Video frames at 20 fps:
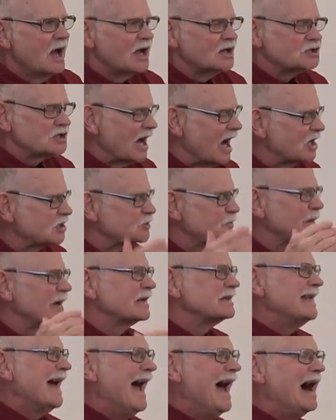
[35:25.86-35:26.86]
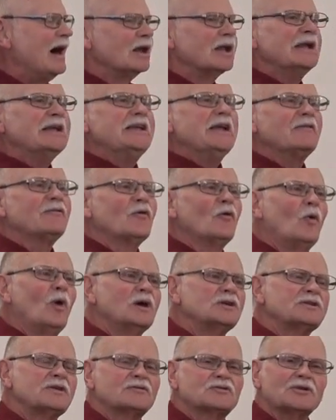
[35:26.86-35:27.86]
Uh, Josh McDowell and different
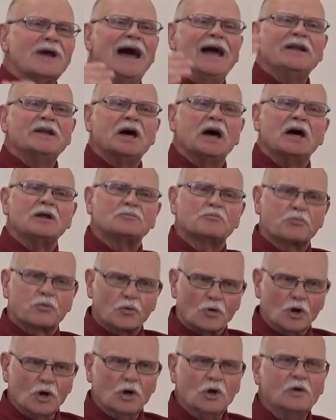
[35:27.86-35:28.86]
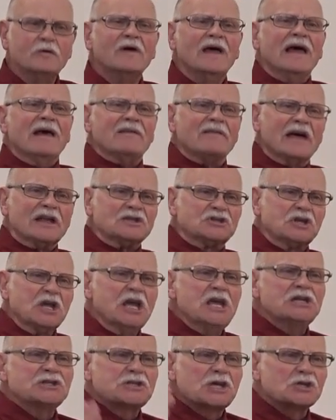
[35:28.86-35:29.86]
ones have tried to prove that
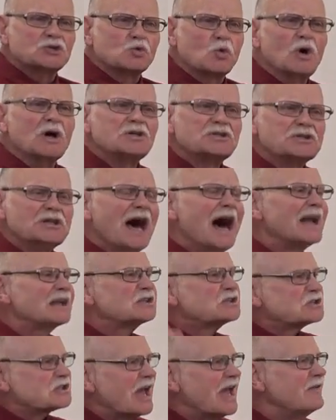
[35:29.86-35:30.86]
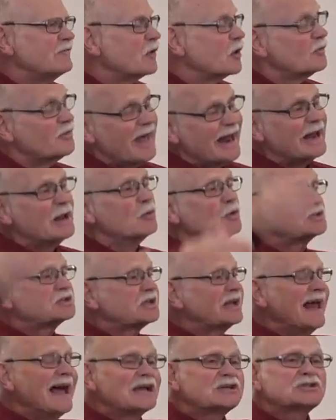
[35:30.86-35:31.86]
Jesus was not Savior, that he
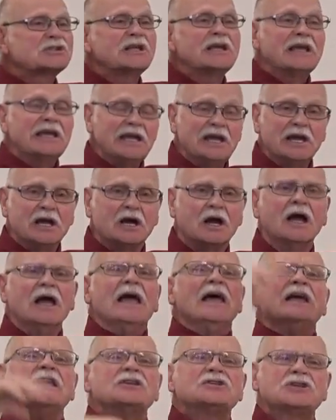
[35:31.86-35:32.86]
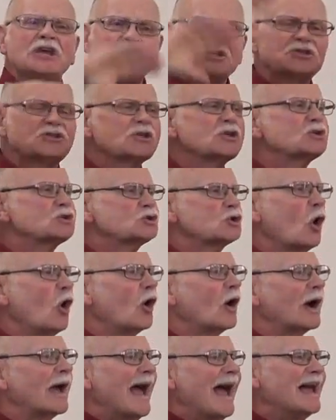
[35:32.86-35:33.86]
wasn't actually here. It's just a
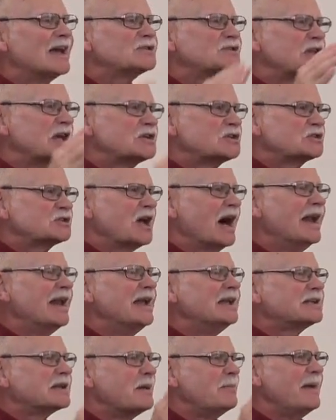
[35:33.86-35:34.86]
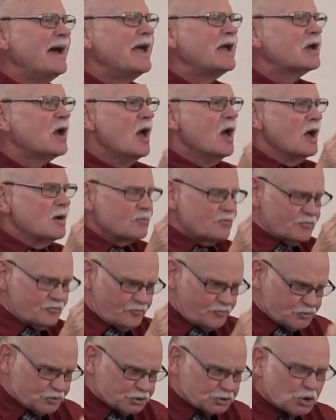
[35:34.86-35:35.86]
story. As they studied to make
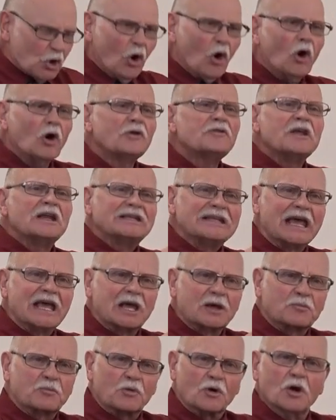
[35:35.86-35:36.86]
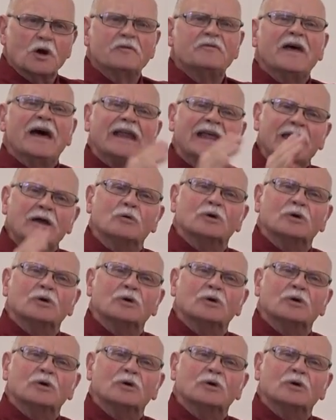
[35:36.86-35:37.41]
sure that they could prove that he